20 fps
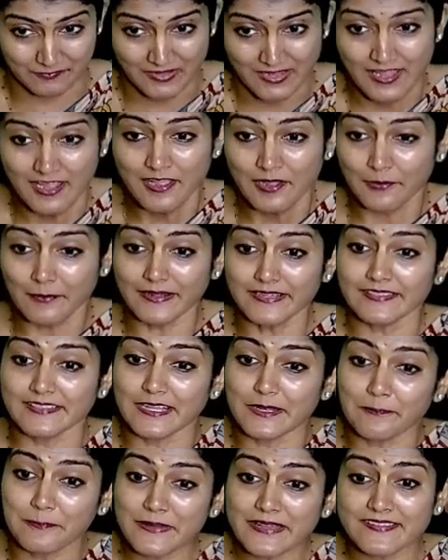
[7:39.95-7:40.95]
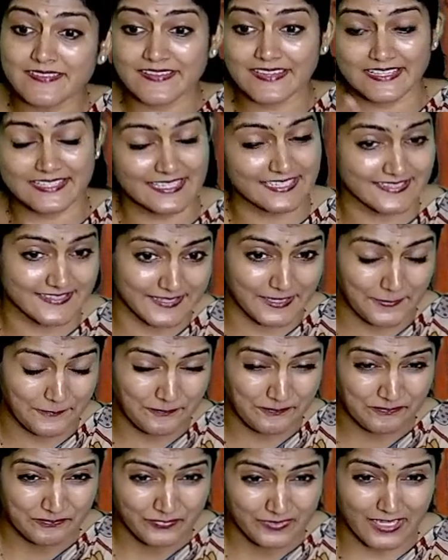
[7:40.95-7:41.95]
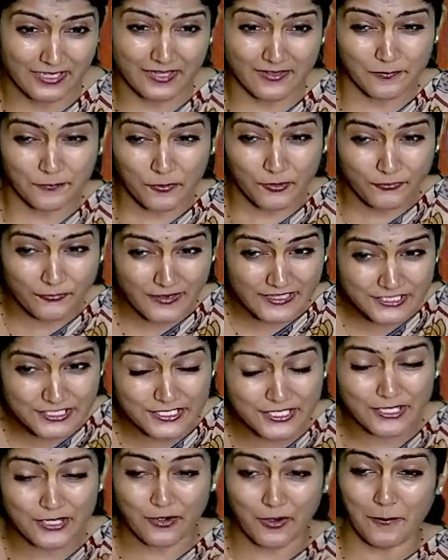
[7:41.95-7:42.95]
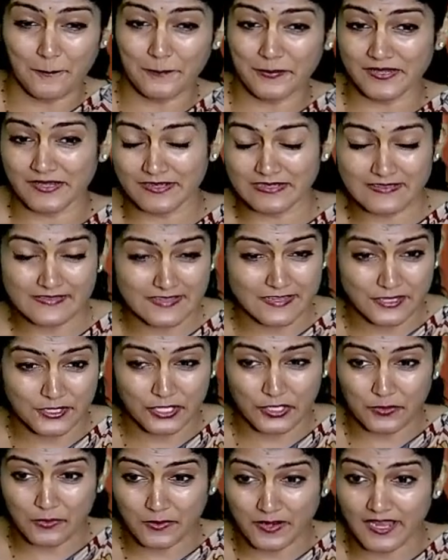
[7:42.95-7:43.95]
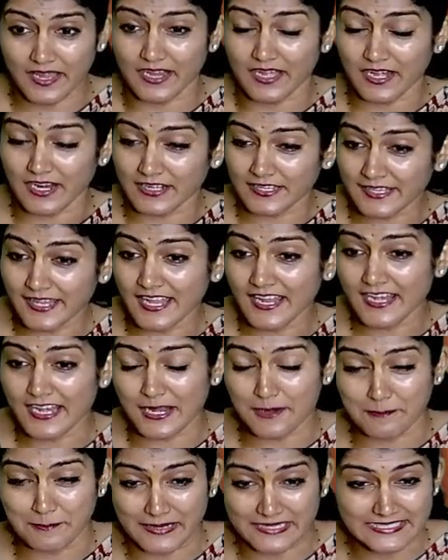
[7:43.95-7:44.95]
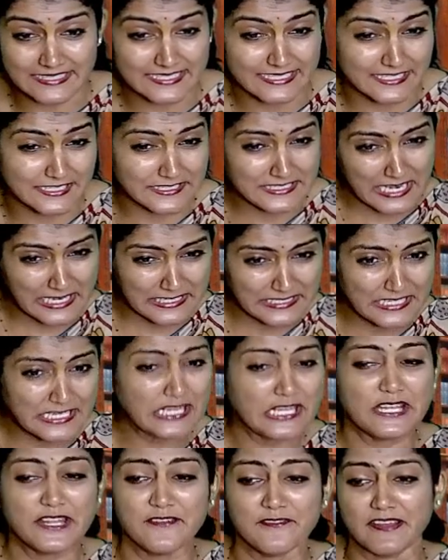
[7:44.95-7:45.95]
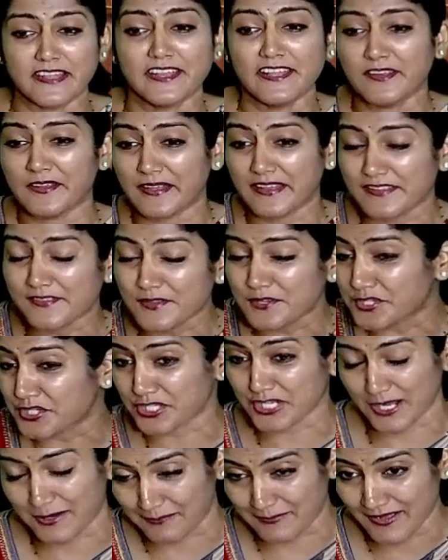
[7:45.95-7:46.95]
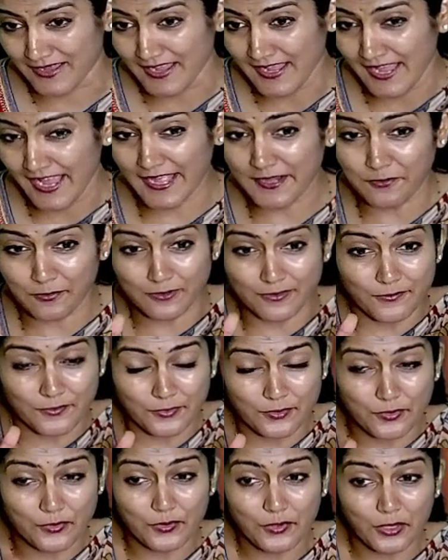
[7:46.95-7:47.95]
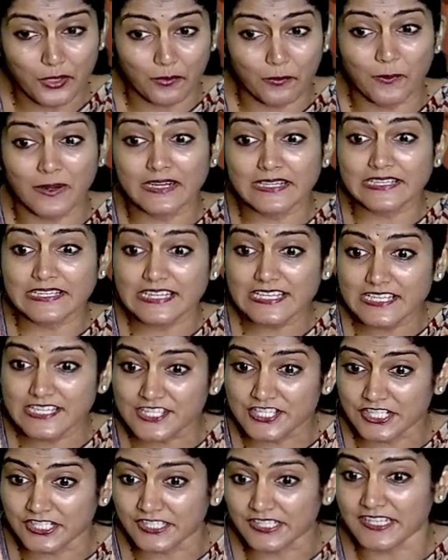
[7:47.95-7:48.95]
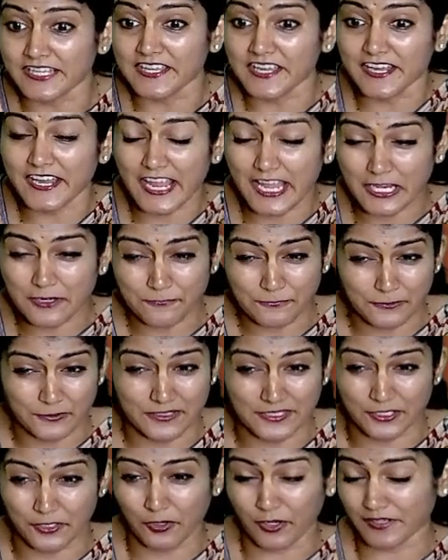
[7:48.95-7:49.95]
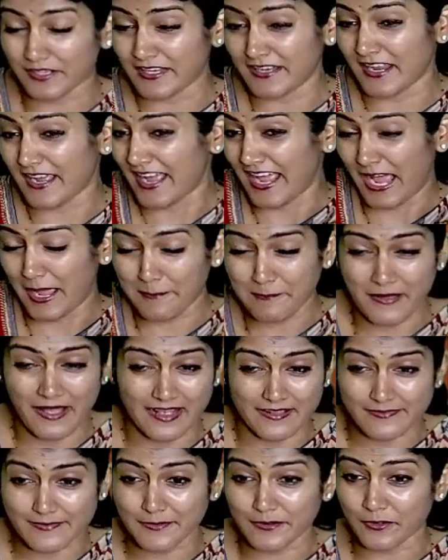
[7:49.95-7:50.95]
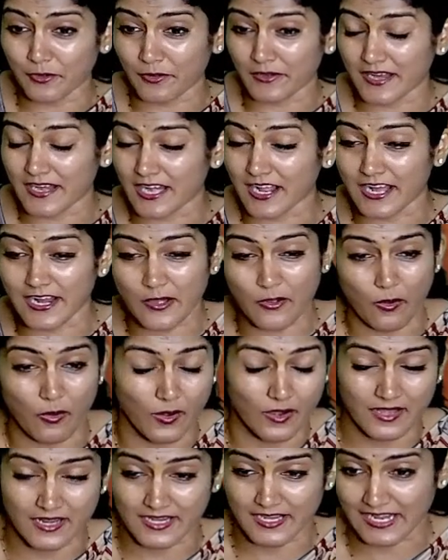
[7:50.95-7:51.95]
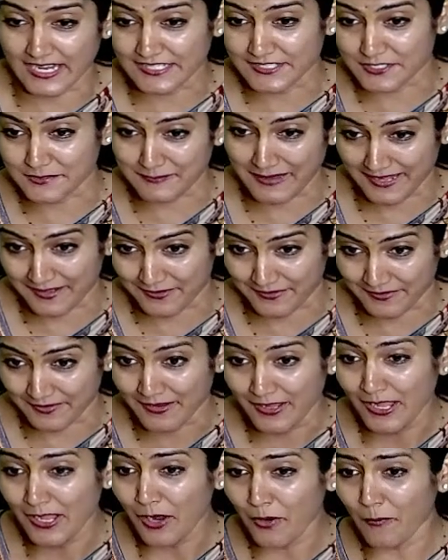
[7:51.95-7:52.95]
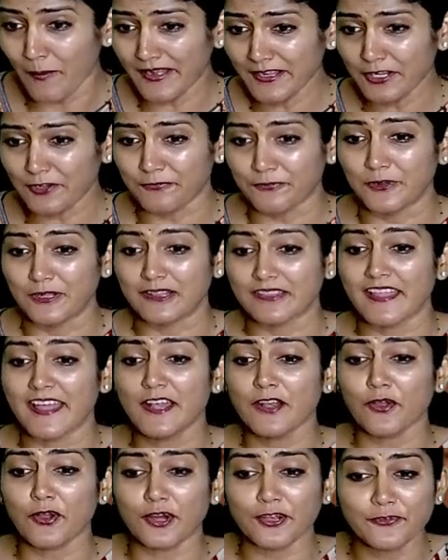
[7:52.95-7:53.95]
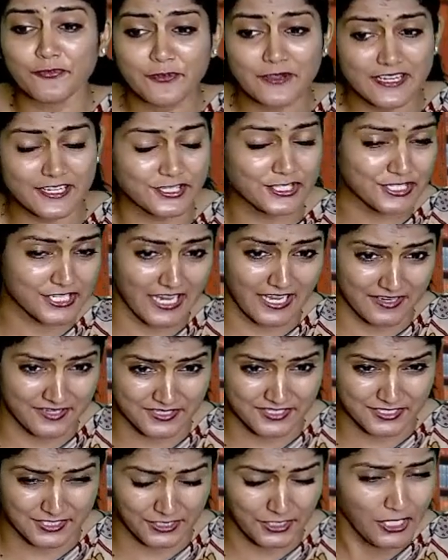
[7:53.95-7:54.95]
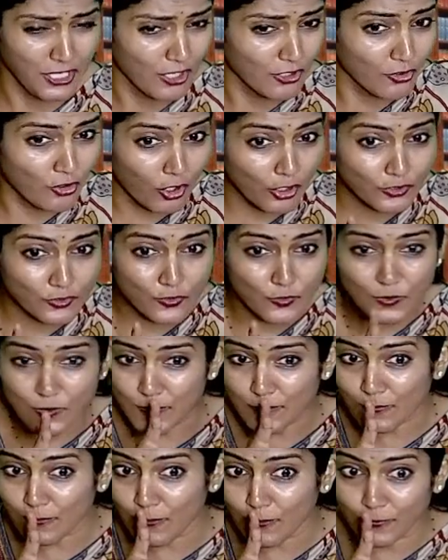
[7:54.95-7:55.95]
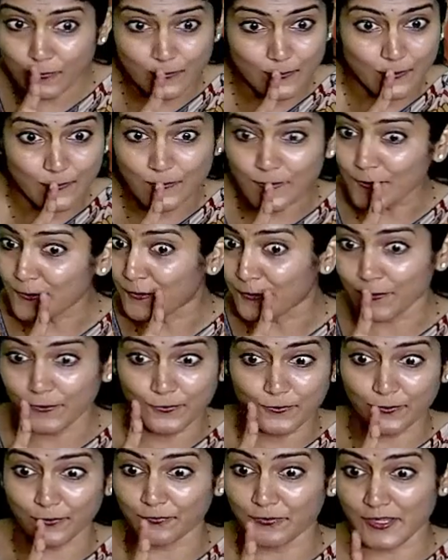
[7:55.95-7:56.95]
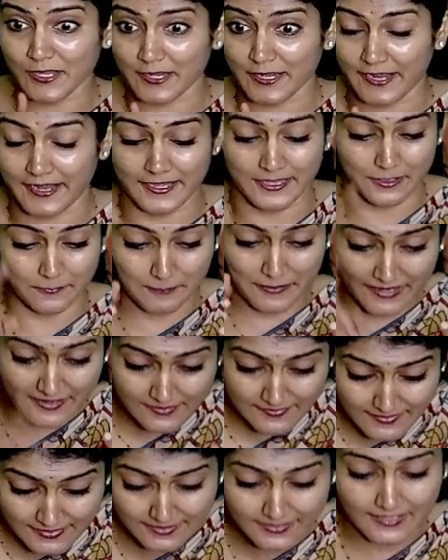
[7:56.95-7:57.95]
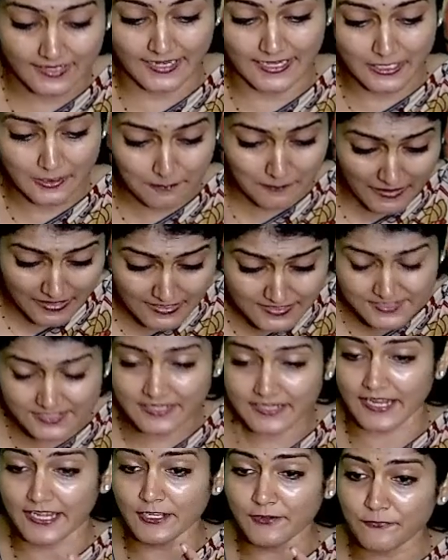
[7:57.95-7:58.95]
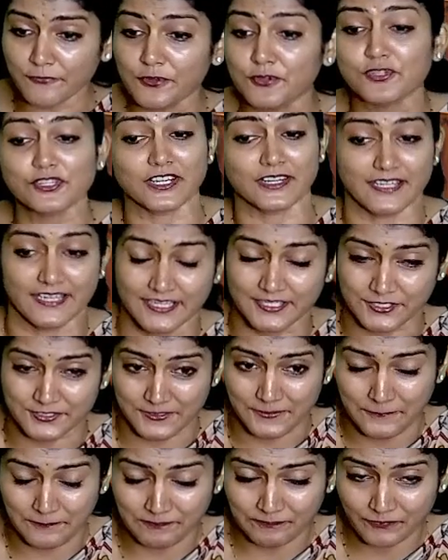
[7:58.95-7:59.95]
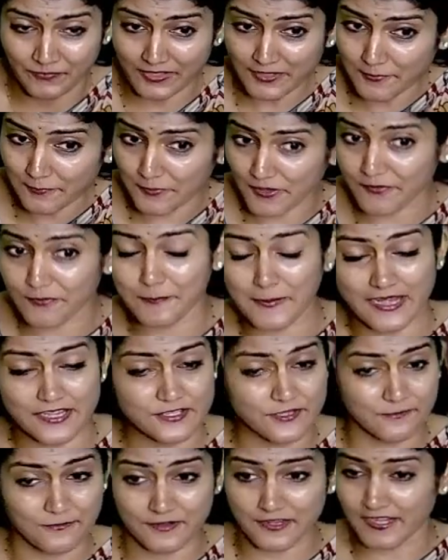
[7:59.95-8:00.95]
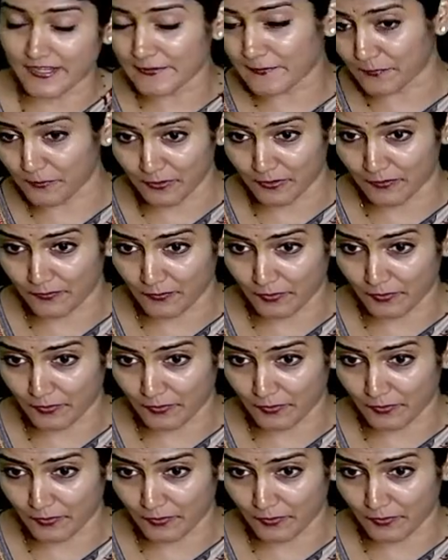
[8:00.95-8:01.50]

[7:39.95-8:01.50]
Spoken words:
right. Then PCDC, that is professional competence and due care, attend and maintain, technically very razor sharp, and also do your work diligently, carefully, not in a haphazard or an unorganized manner. Wonderful. Then confidentiality, not to disclose the secrets of the client, present client, past client, future client, and prospective clients also,